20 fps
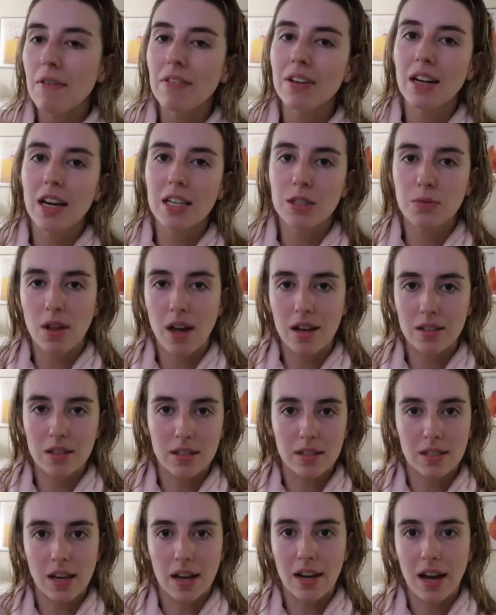having a nice,
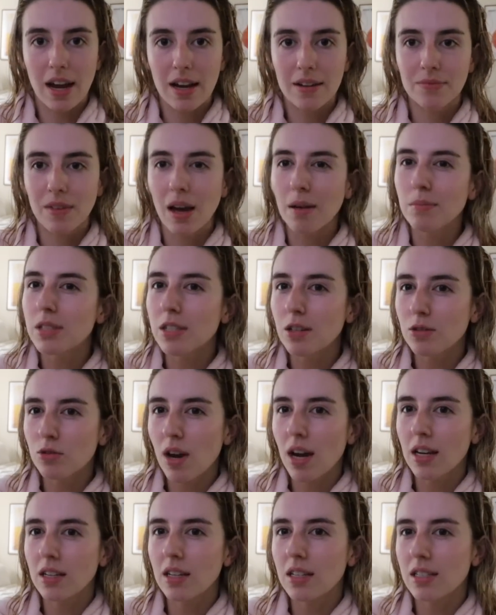relaxing Sunday. I'm still
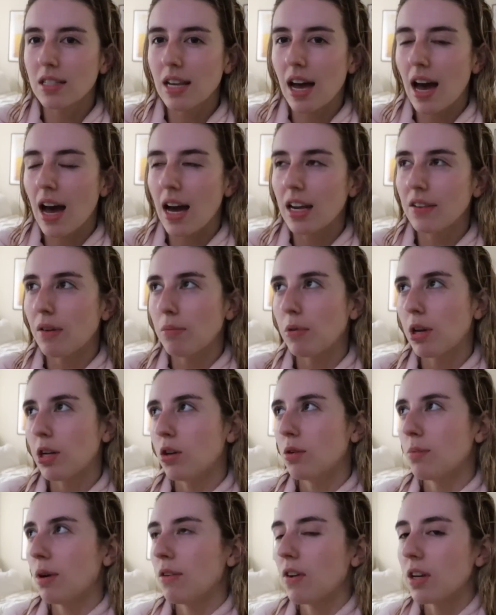trying to decide if I'm gonna
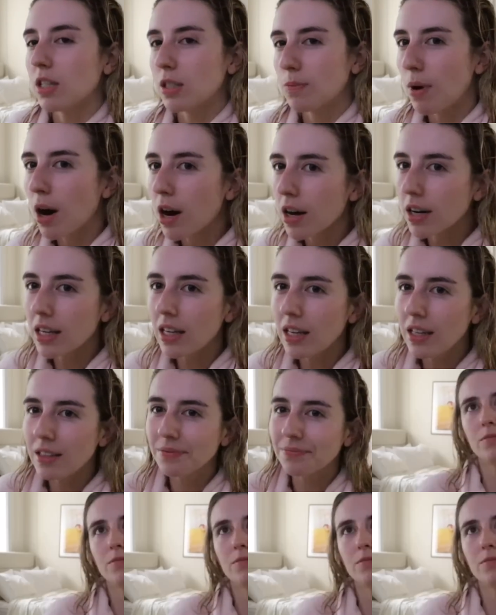go to my friend's party